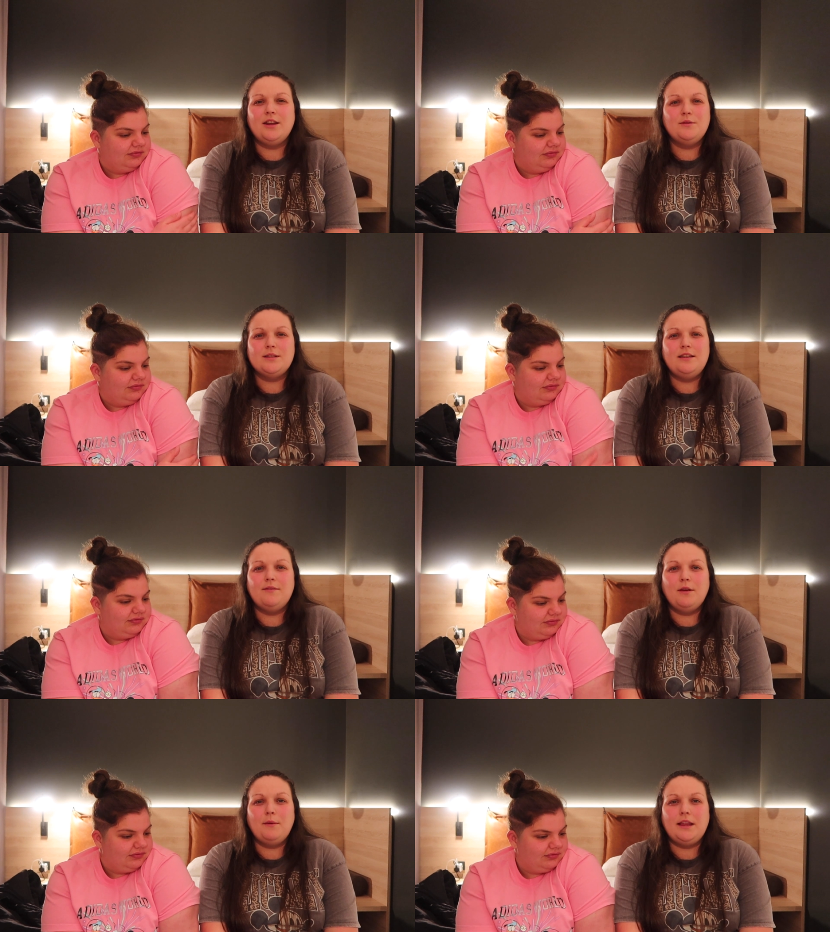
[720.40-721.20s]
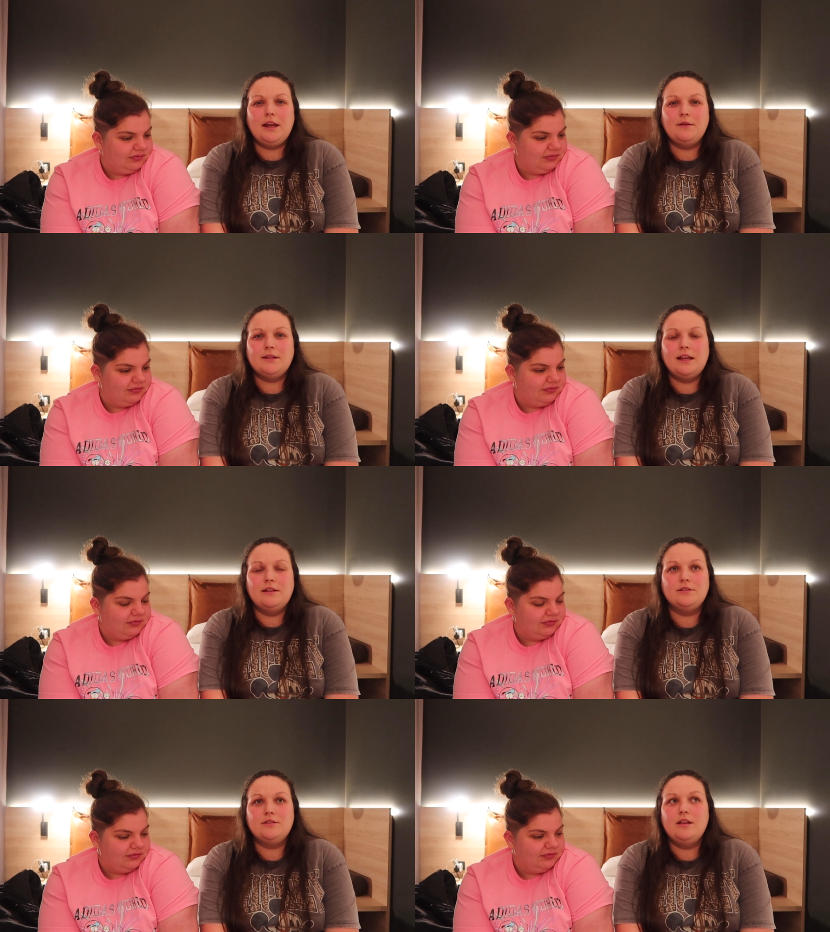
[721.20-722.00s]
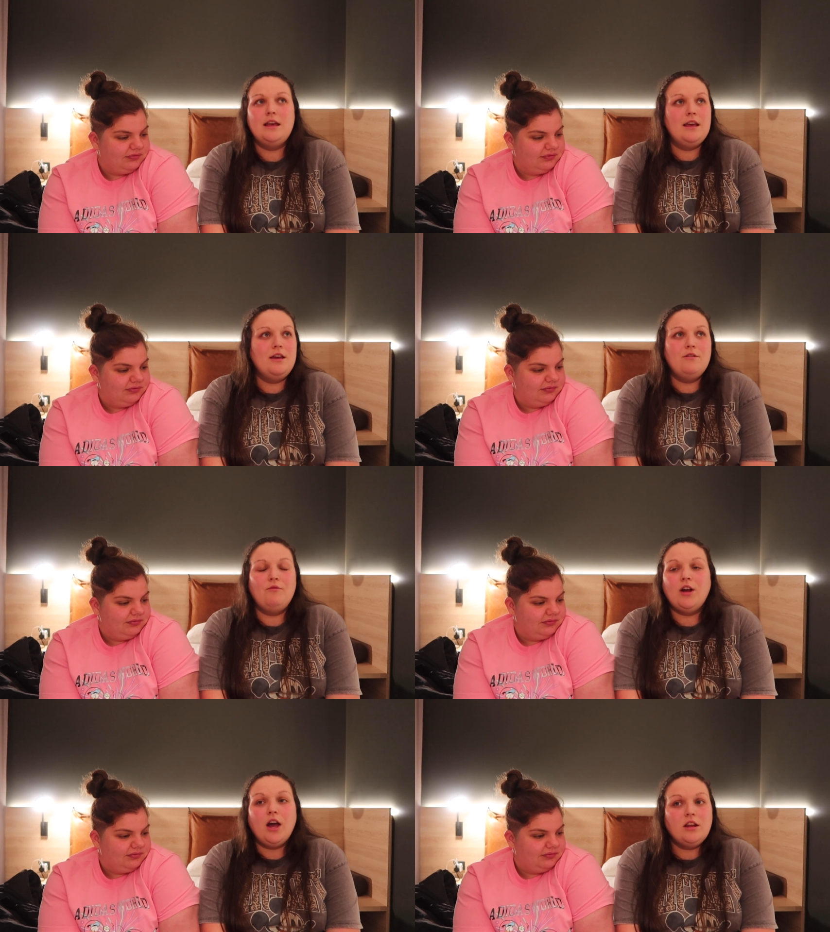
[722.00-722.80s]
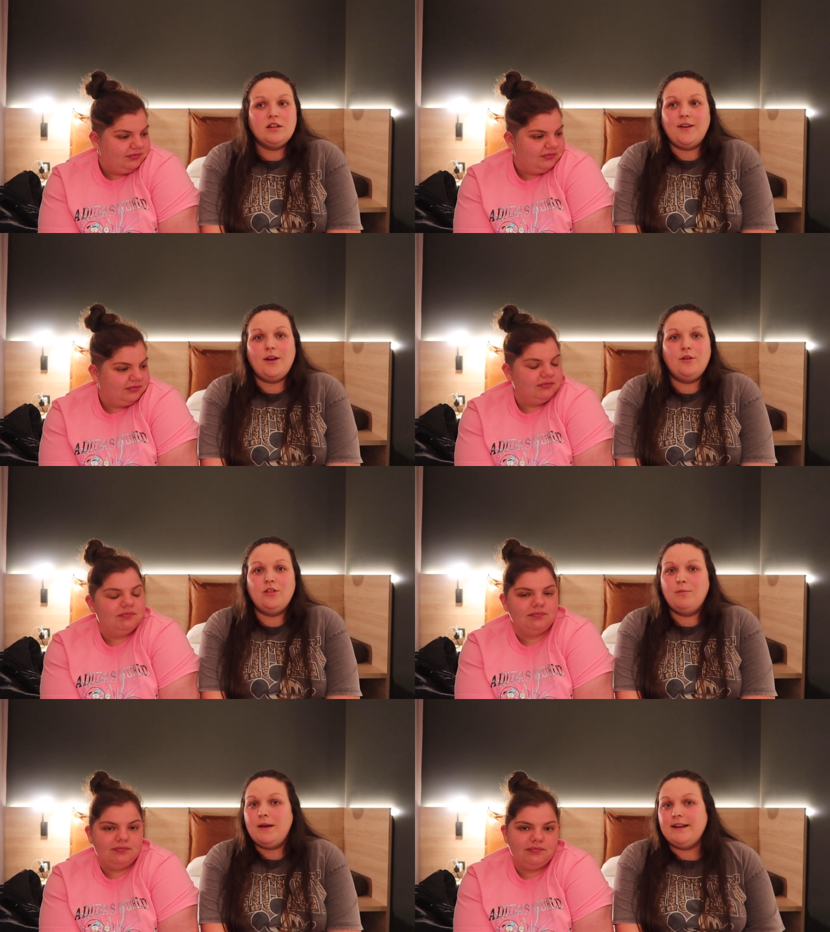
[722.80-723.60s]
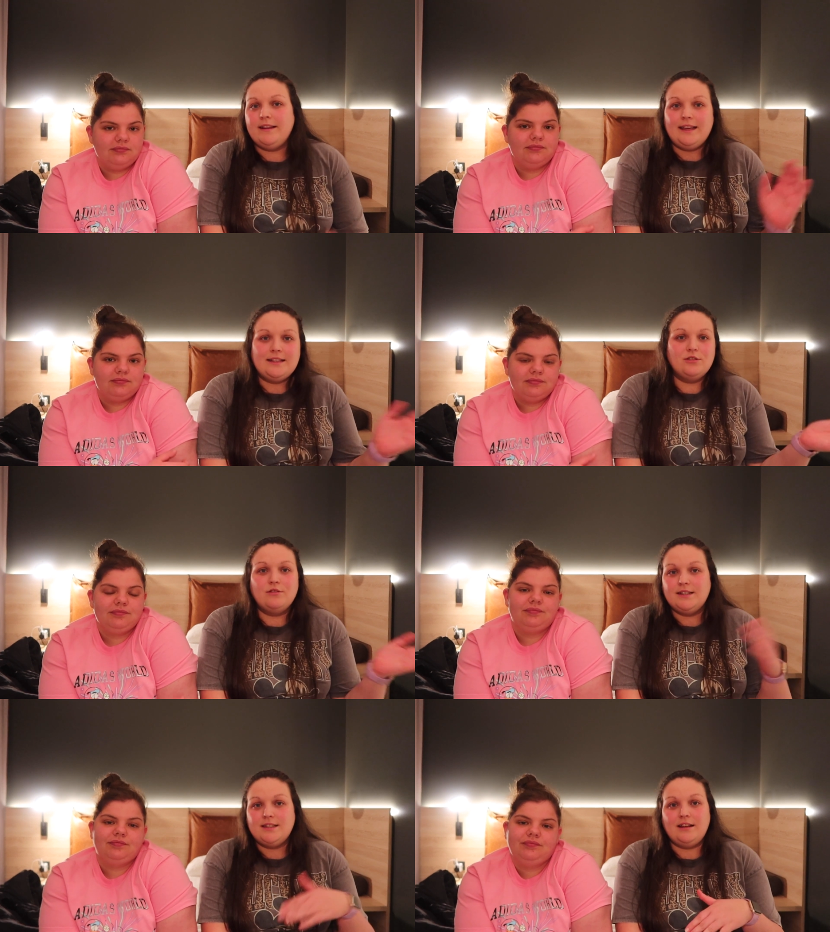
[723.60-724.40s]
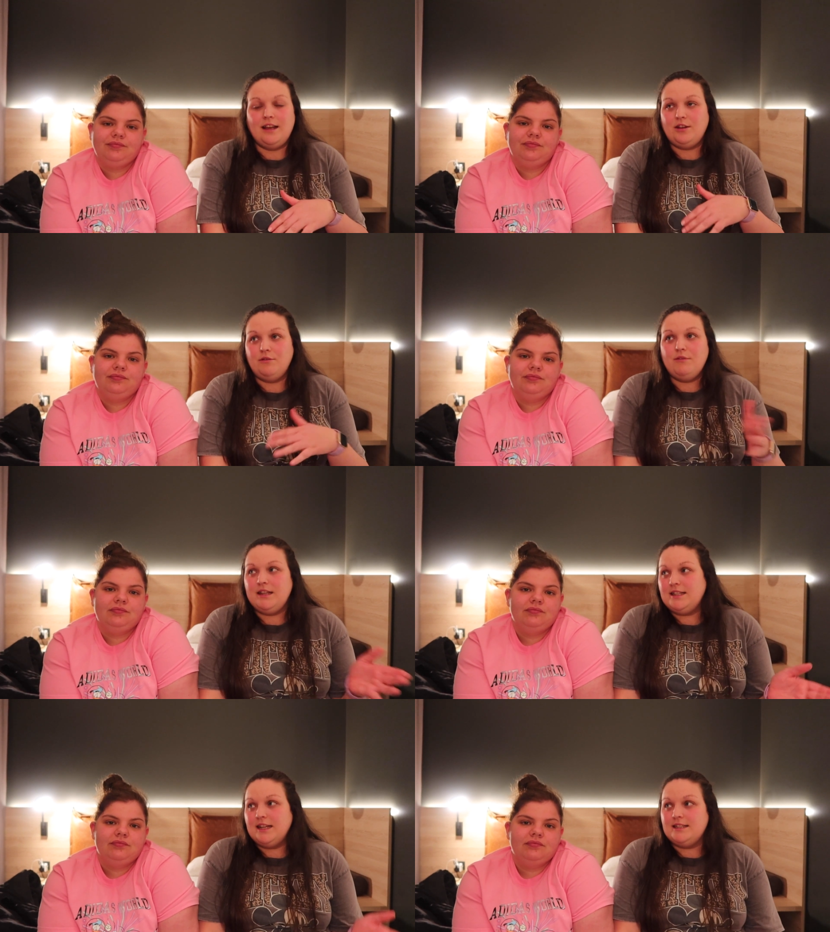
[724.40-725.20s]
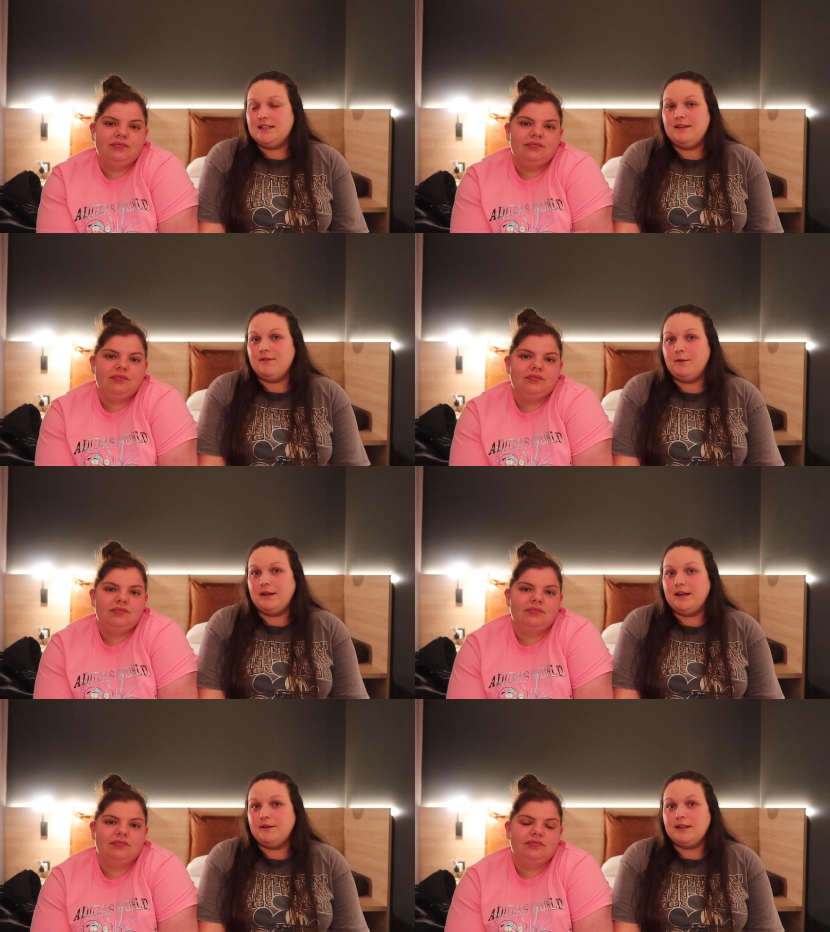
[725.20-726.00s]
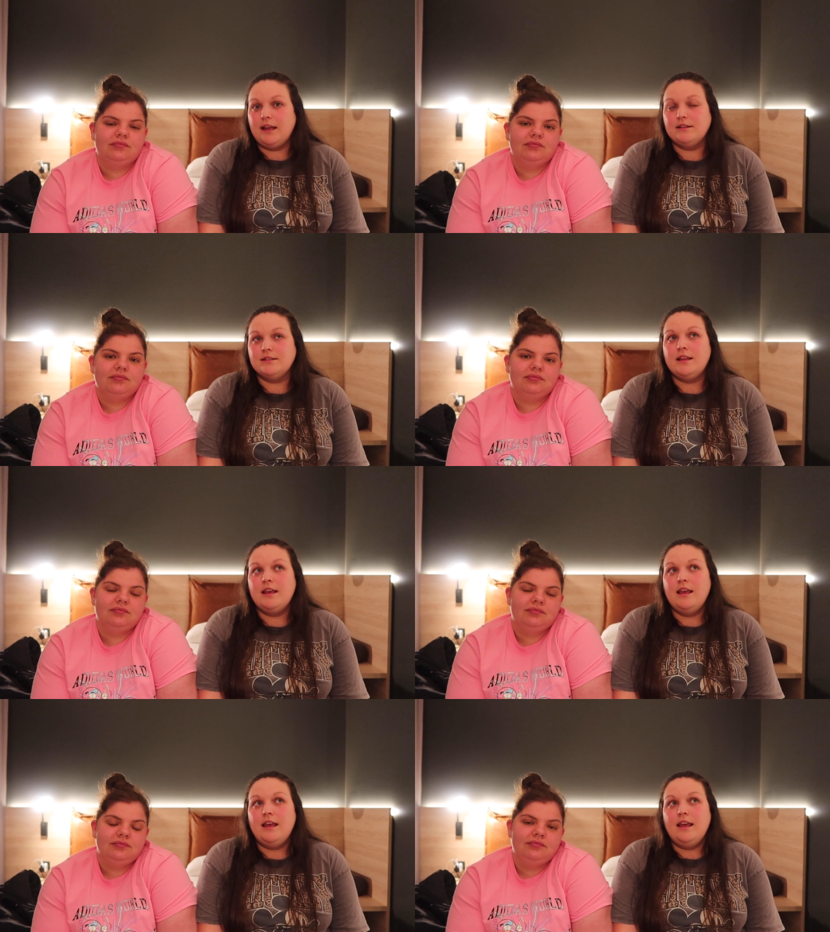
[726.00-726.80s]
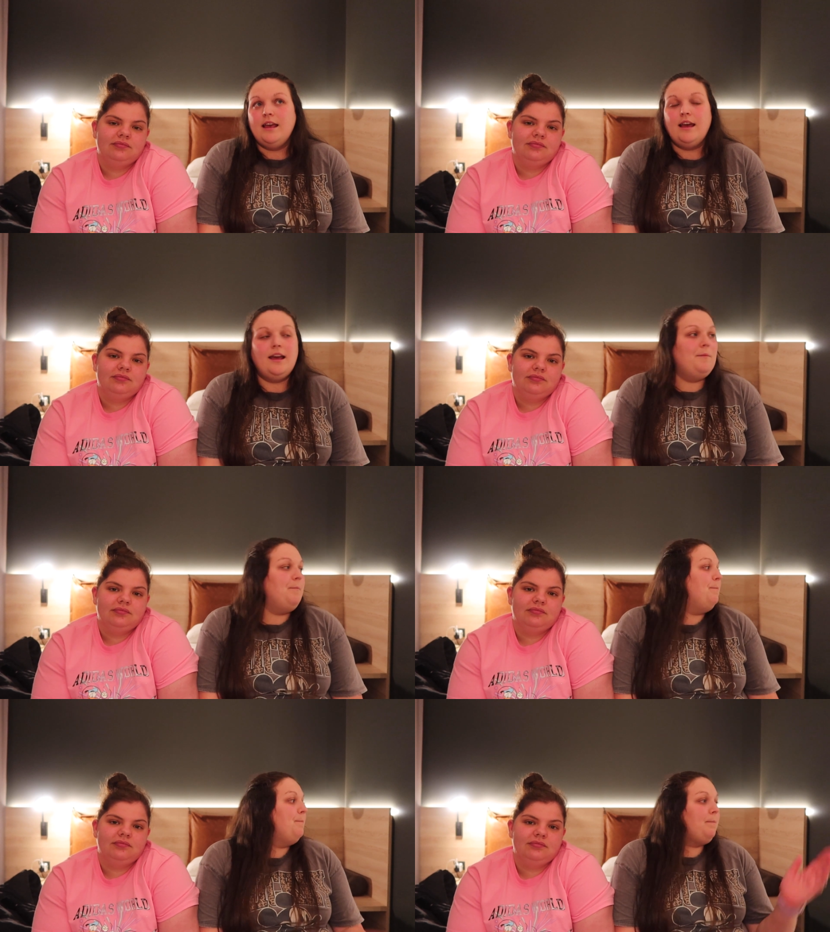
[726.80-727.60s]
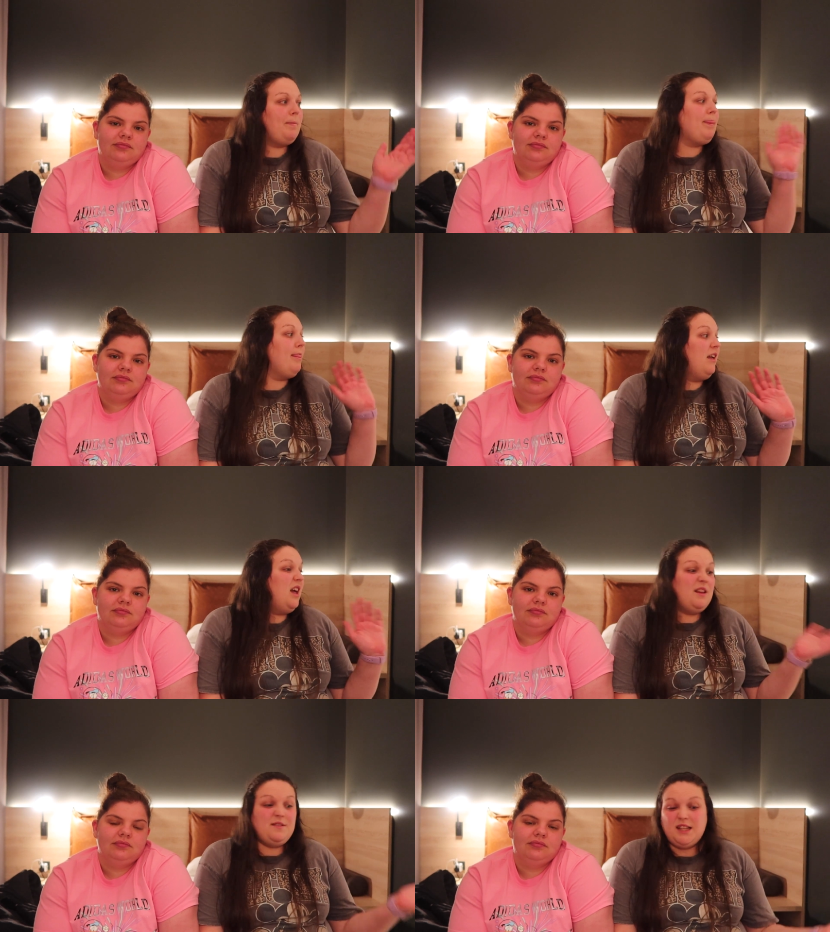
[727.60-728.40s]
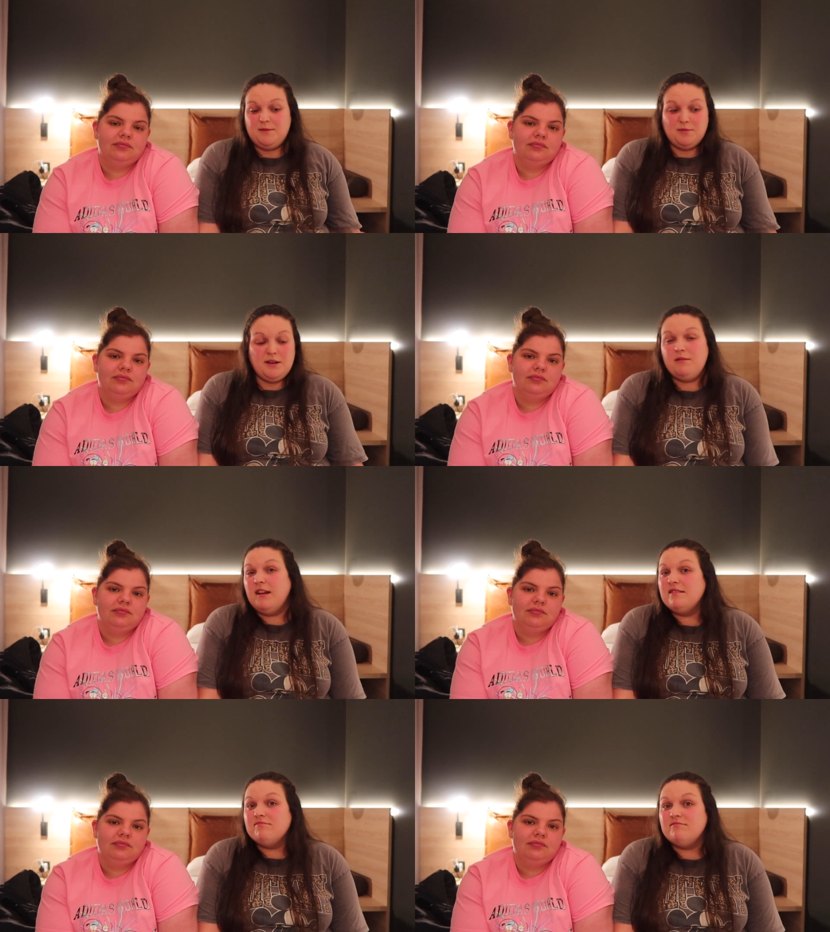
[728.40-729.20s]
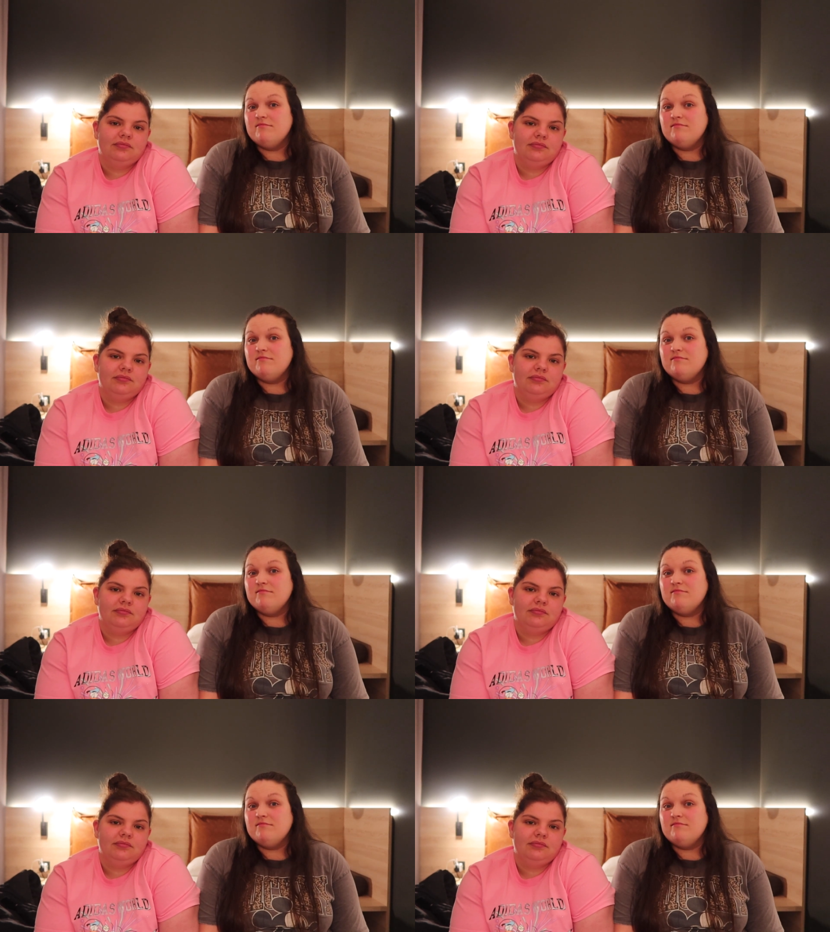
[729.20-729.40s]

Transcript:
Speaker 1: I don't sleep very well in hotels. Regardless of how good the bed mm. is or isn't, I don't really tend to sleep very well in hotels. Um, and I've slept pretty well.